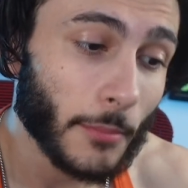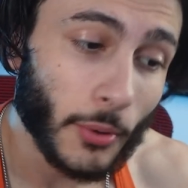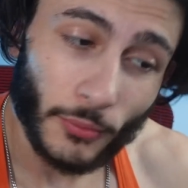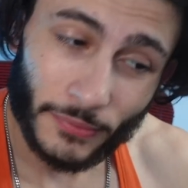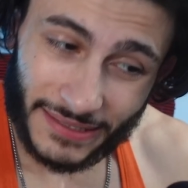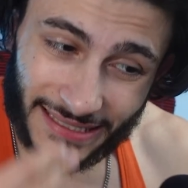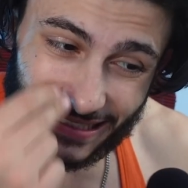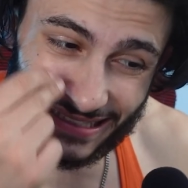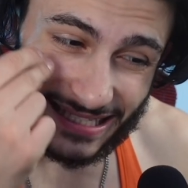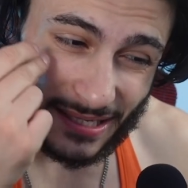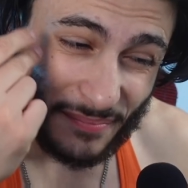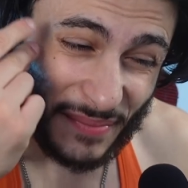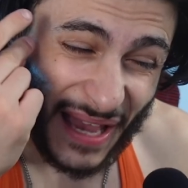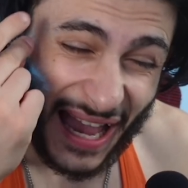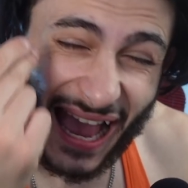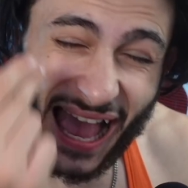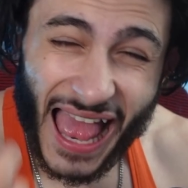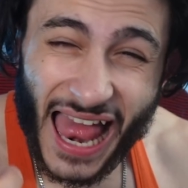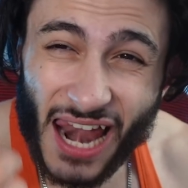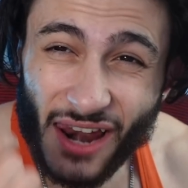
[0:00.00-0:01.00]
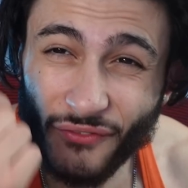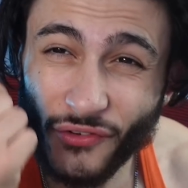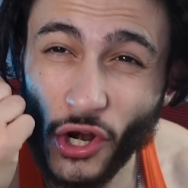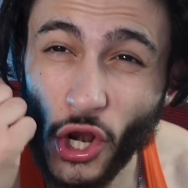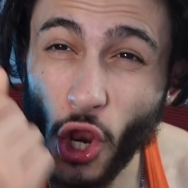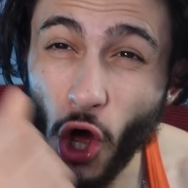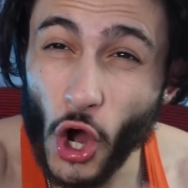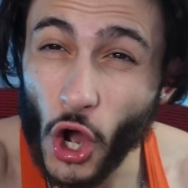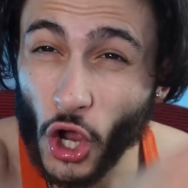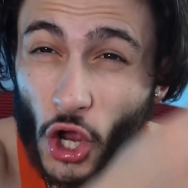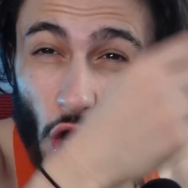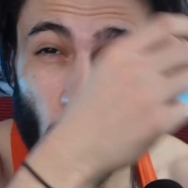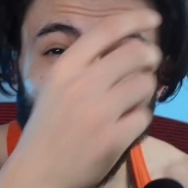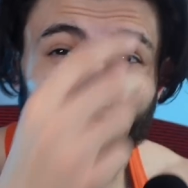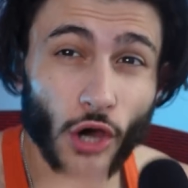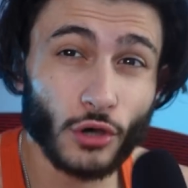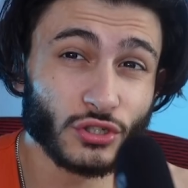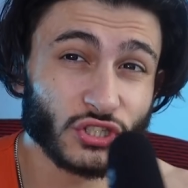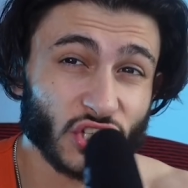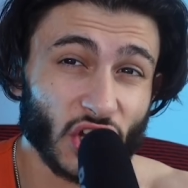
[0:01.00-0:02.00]
but we need to be a hell of a lot
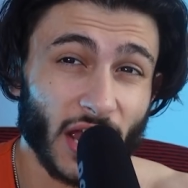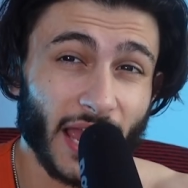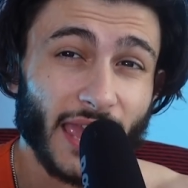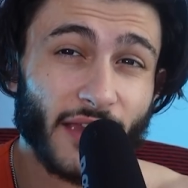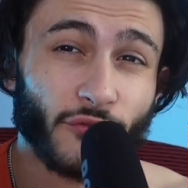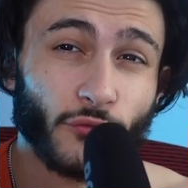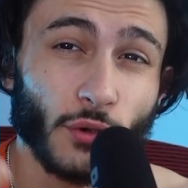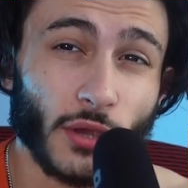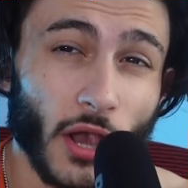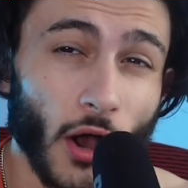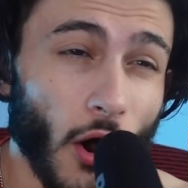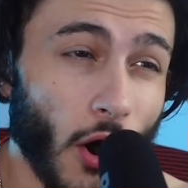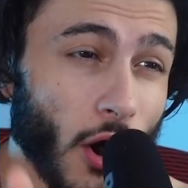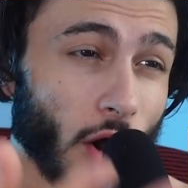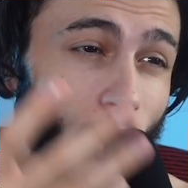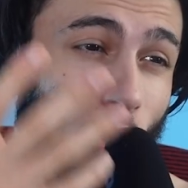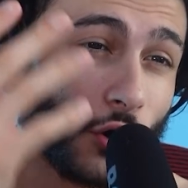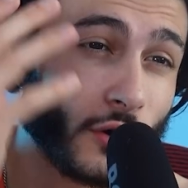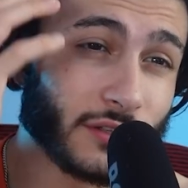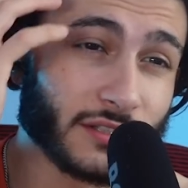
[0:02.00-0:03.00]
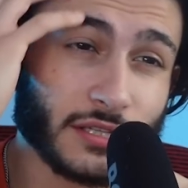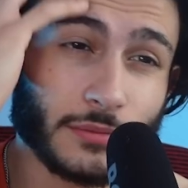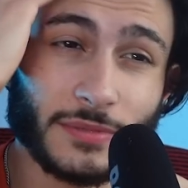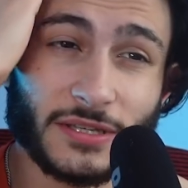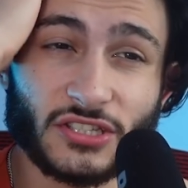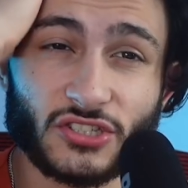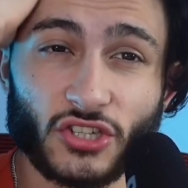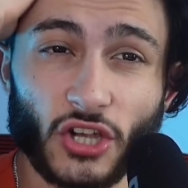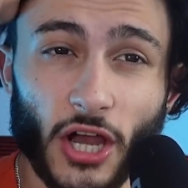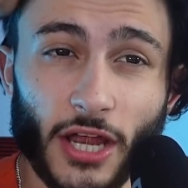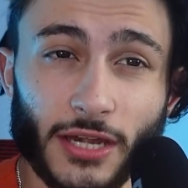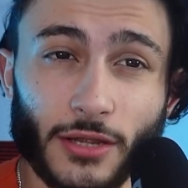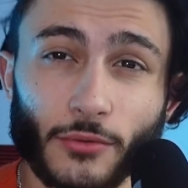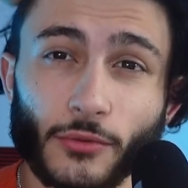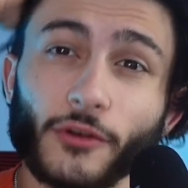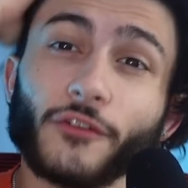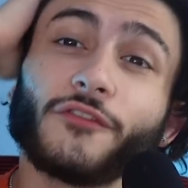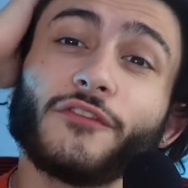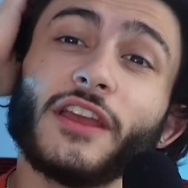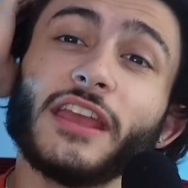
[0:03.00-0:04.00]
closer if we are going to be signing
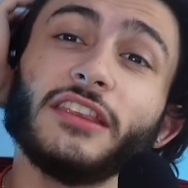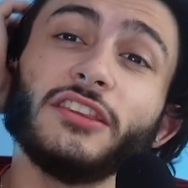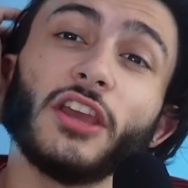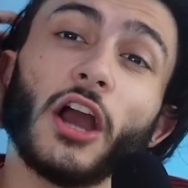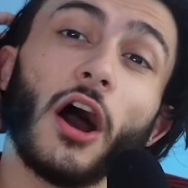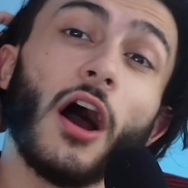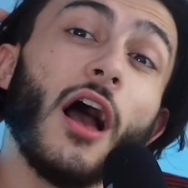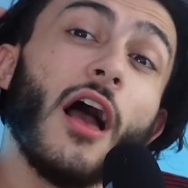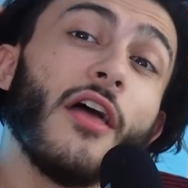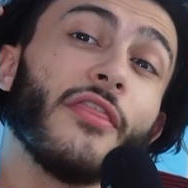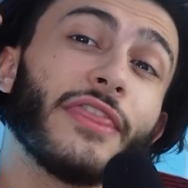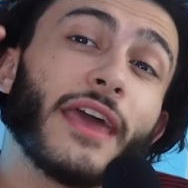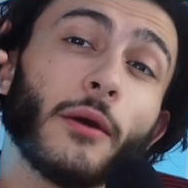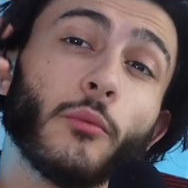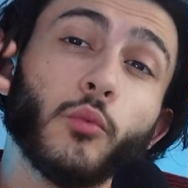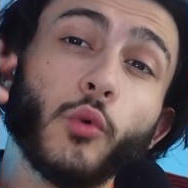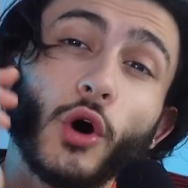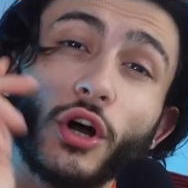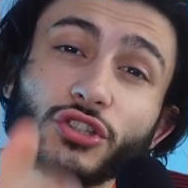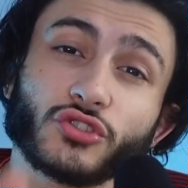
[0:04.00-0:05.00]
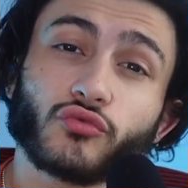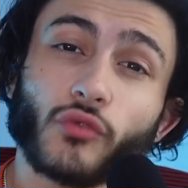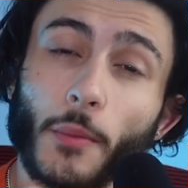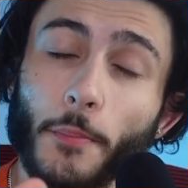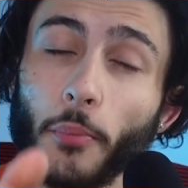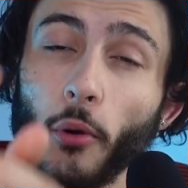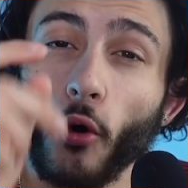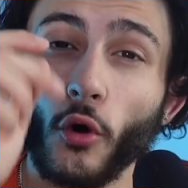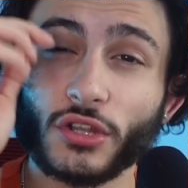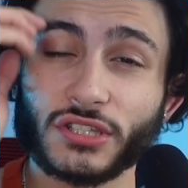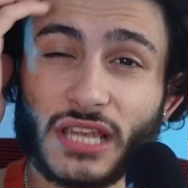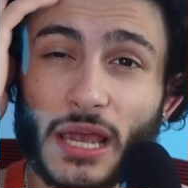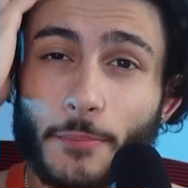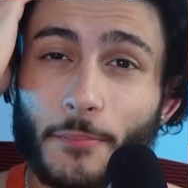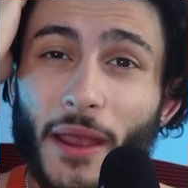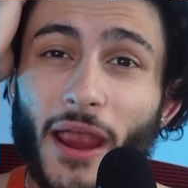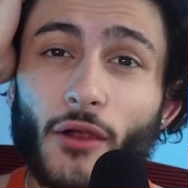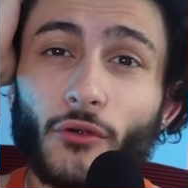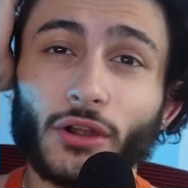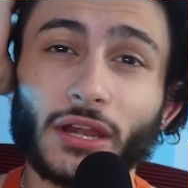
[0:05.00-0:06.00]
Raphinha. There was reports
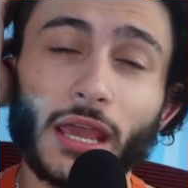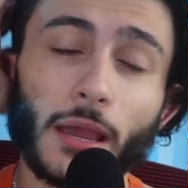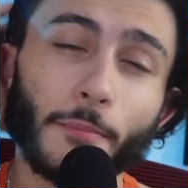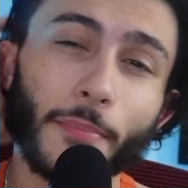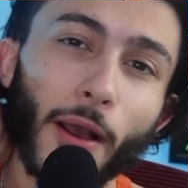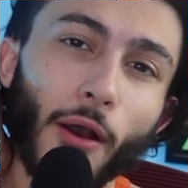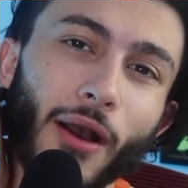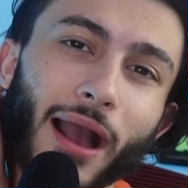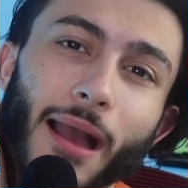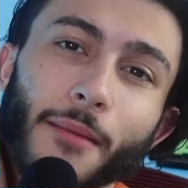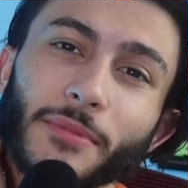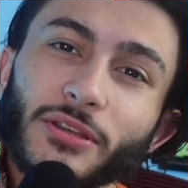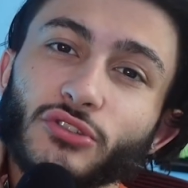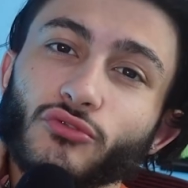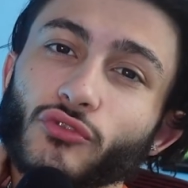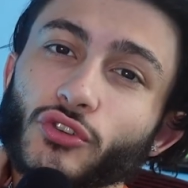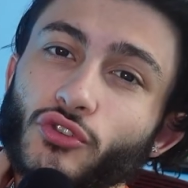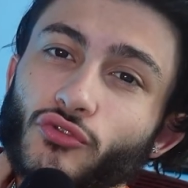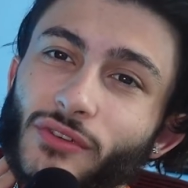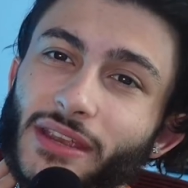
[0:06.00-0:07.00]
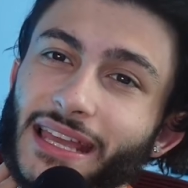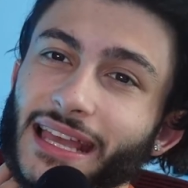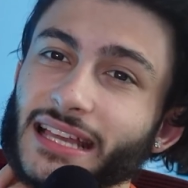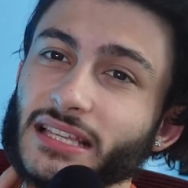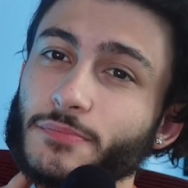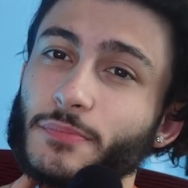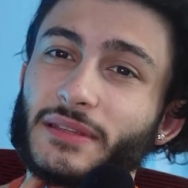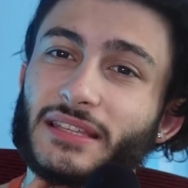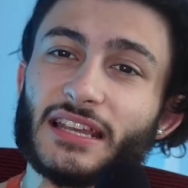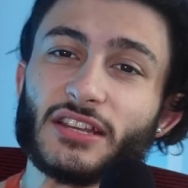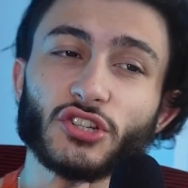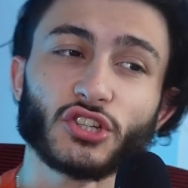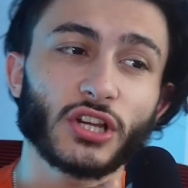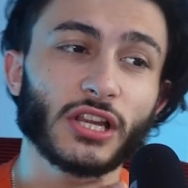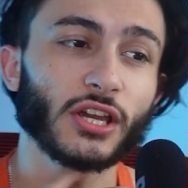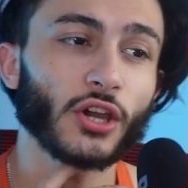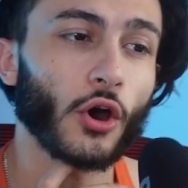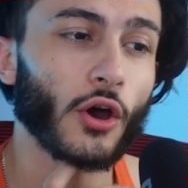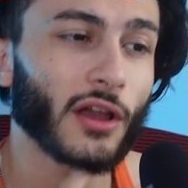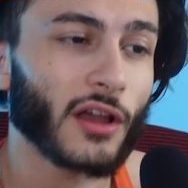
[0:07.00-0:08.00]
apparently about James Rodriguez
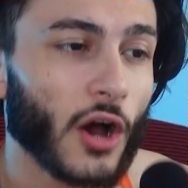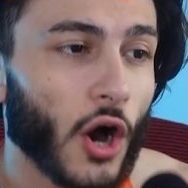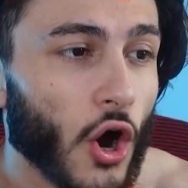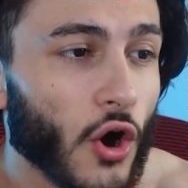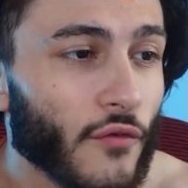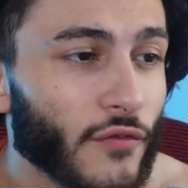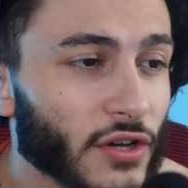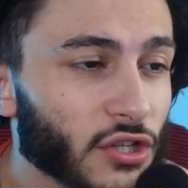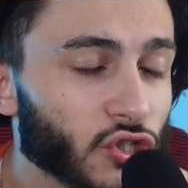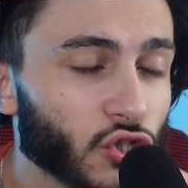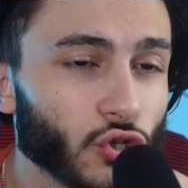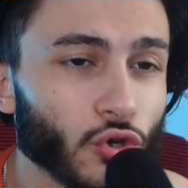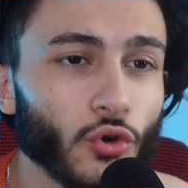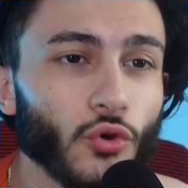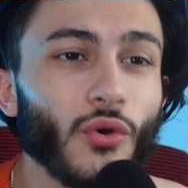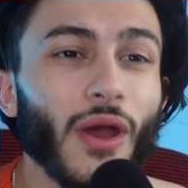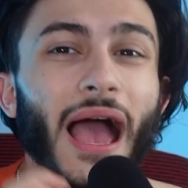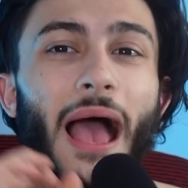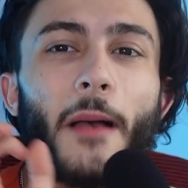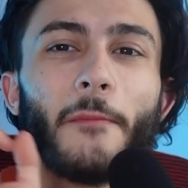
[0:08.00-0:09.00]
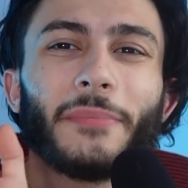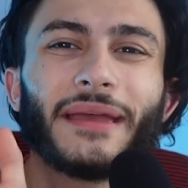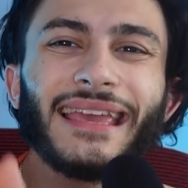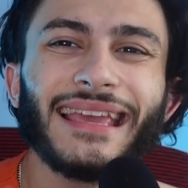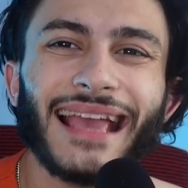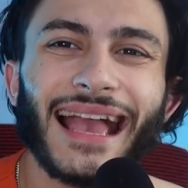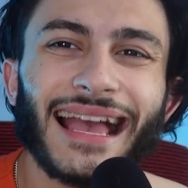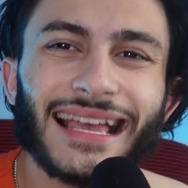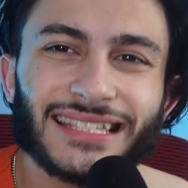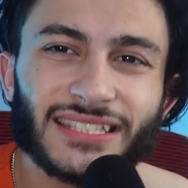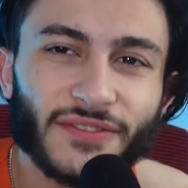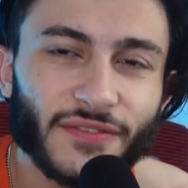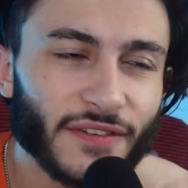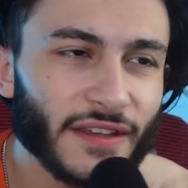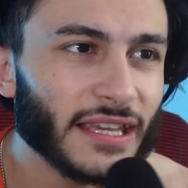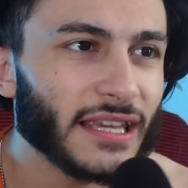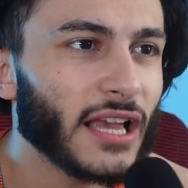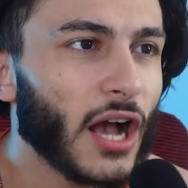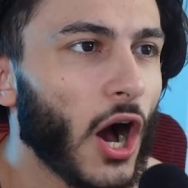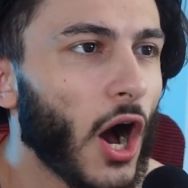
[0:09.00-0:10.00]
potentially going over to
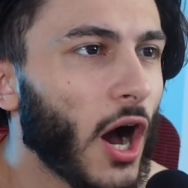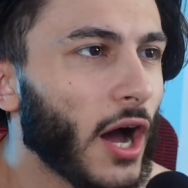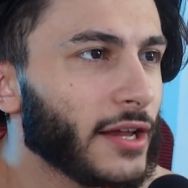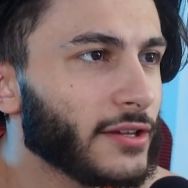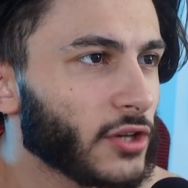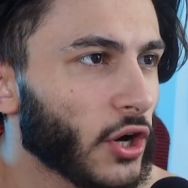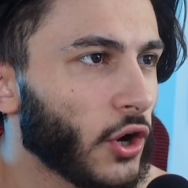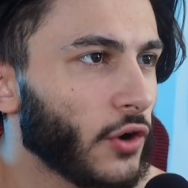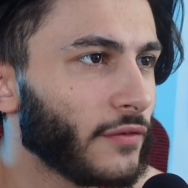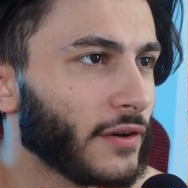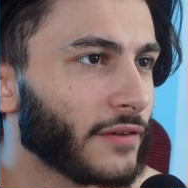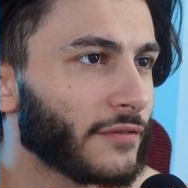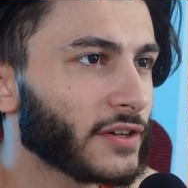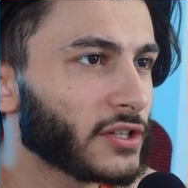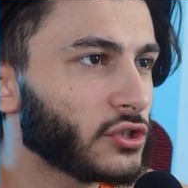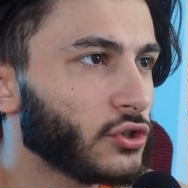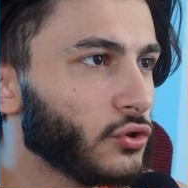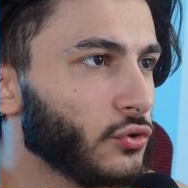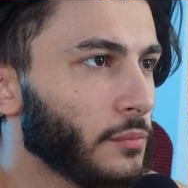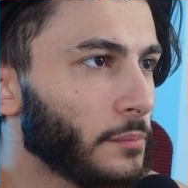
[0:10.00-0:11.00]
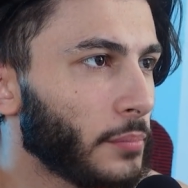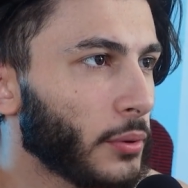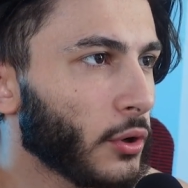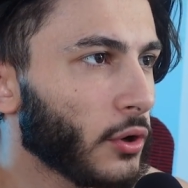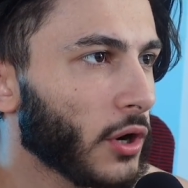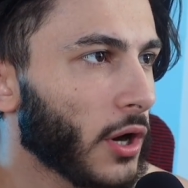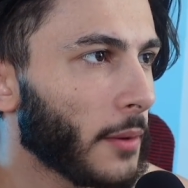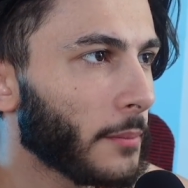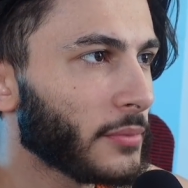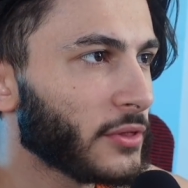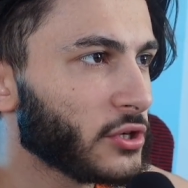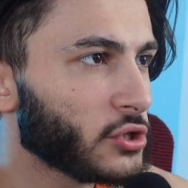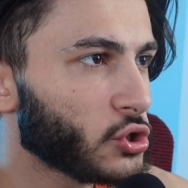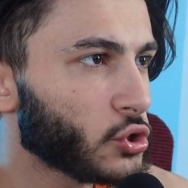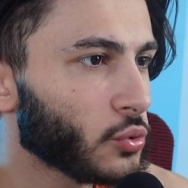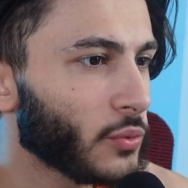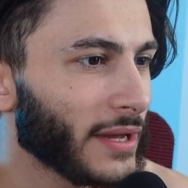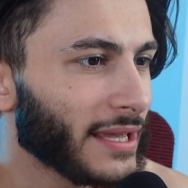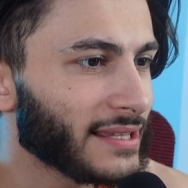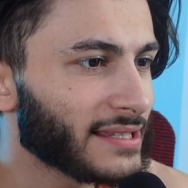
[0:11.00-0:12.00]
PSV Eindhoven. If I do pull up the
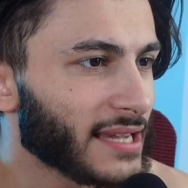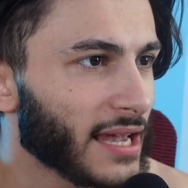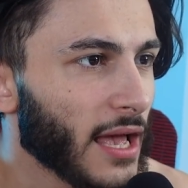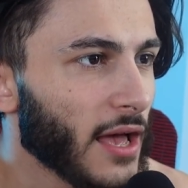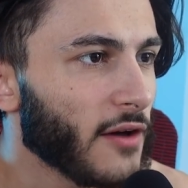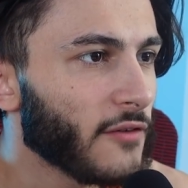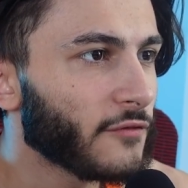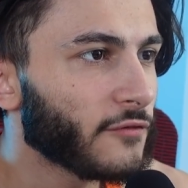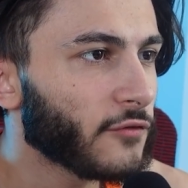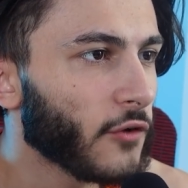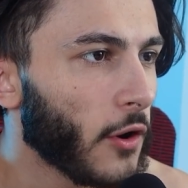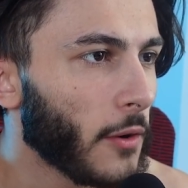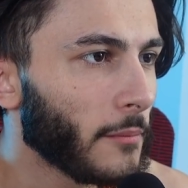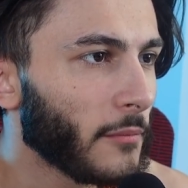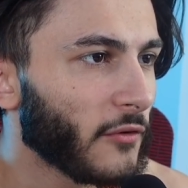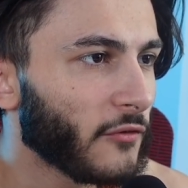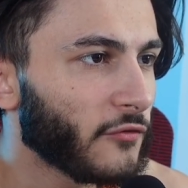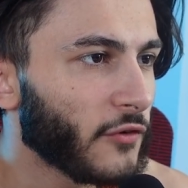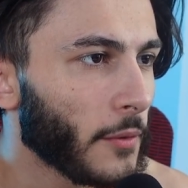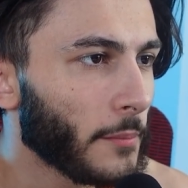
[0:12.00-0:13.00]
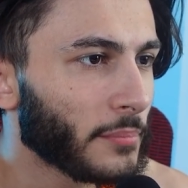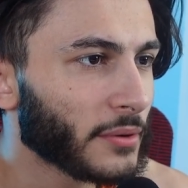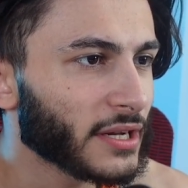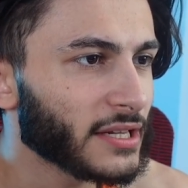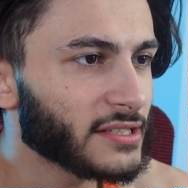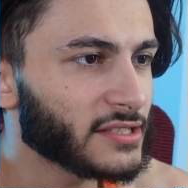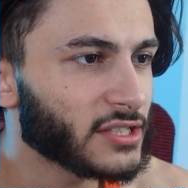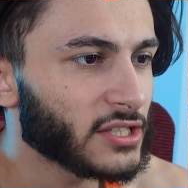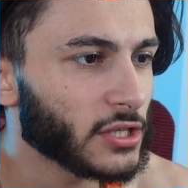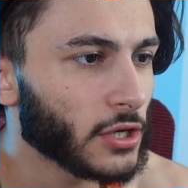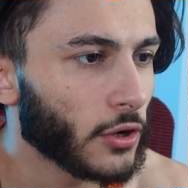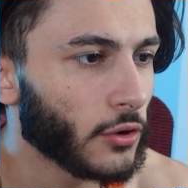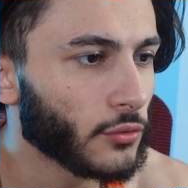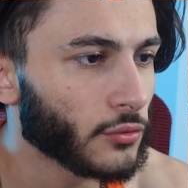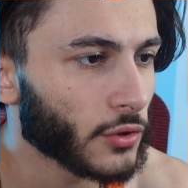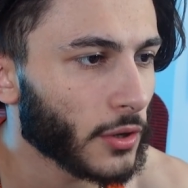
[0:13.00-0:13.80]
tweet from Fabrizio